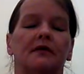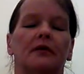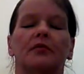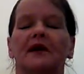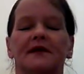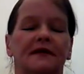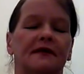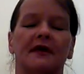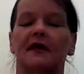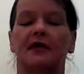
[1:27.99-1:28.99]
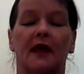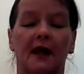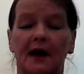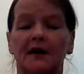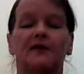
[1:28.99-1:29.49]
the places they
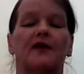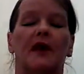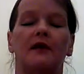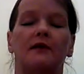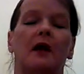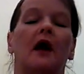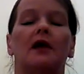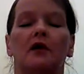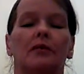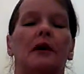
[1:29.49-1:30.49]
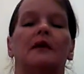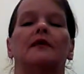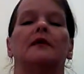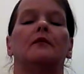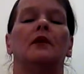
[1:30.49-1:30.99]
think are safer are no better
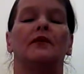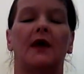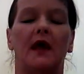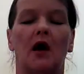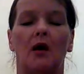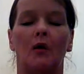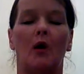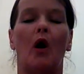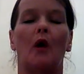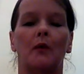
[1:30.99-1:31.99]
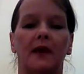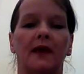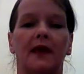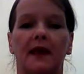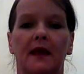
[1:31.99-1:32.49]
than what they are
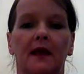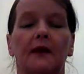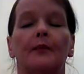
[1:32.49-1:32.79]
already in,